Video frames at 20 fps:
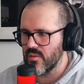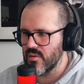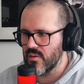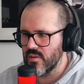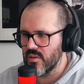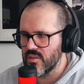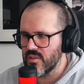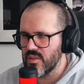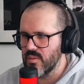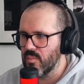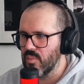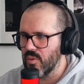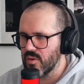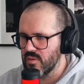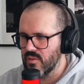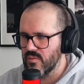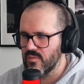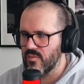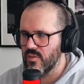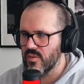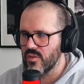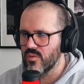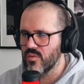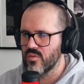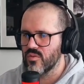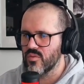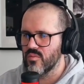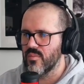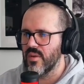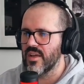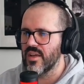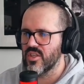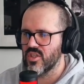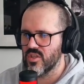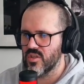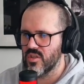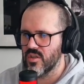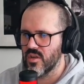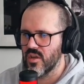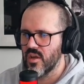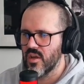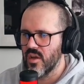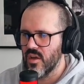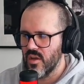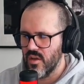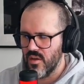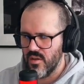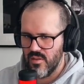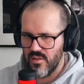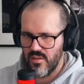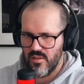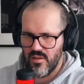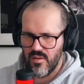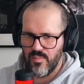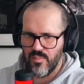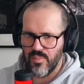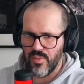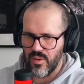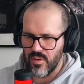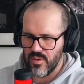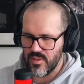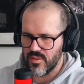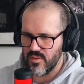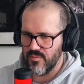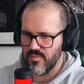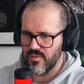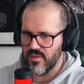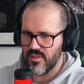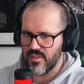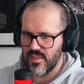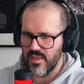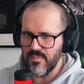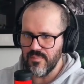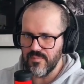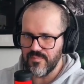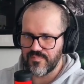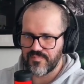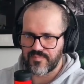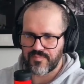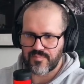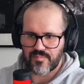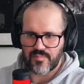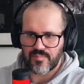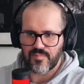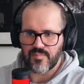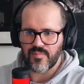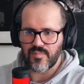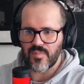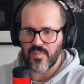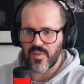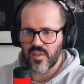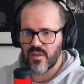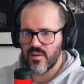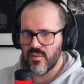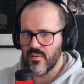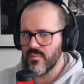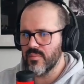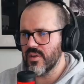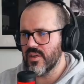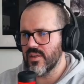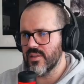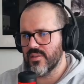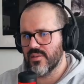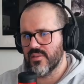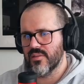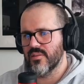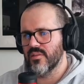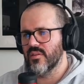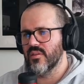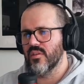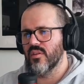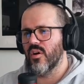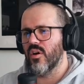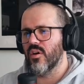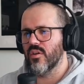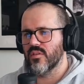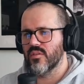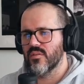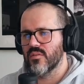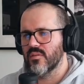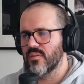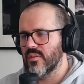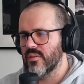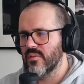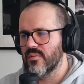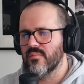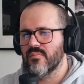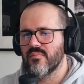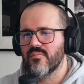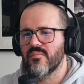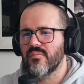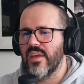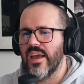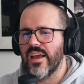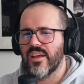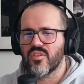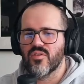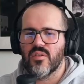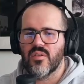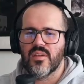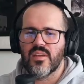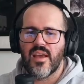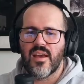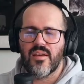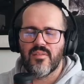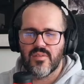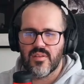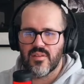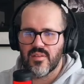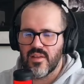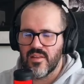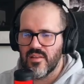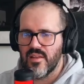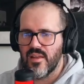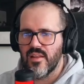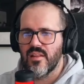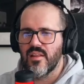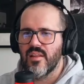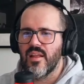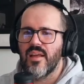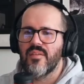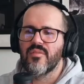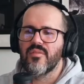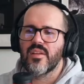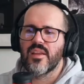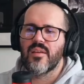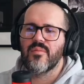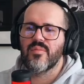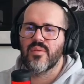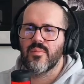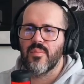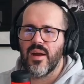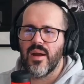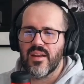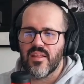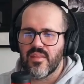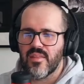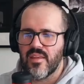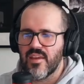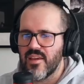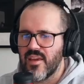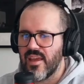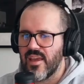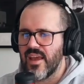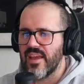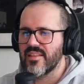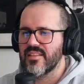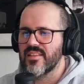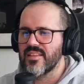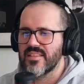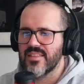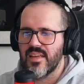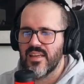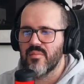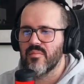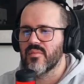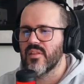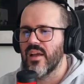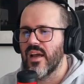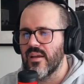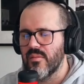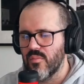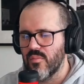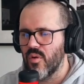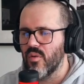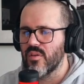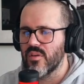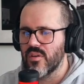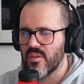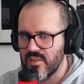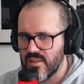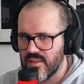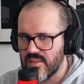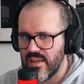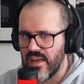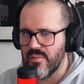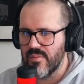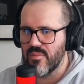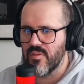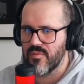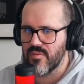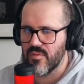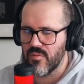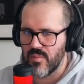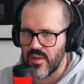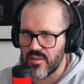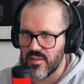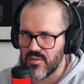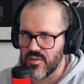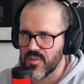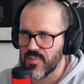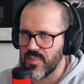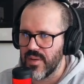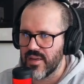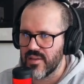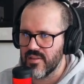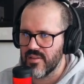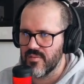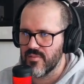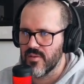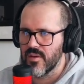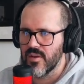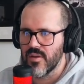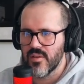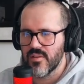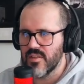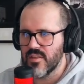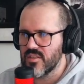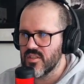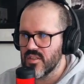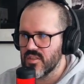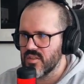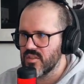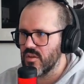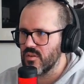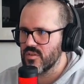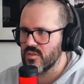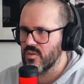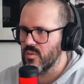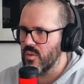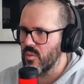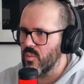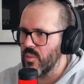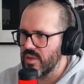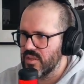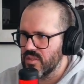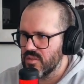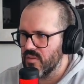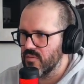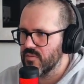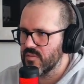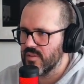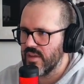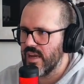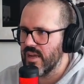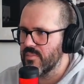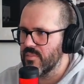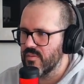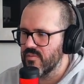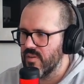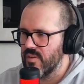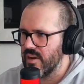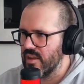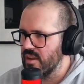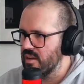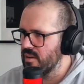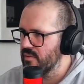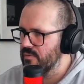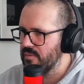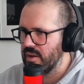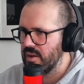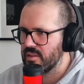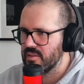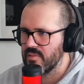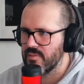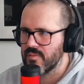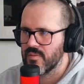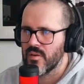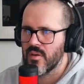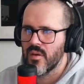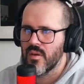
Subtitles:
it's important for you to measure the pulse of the team, but not actually having having everybody thinking at the same time, only at the time of the retrospective. That's just also a waste of time and very ineffective.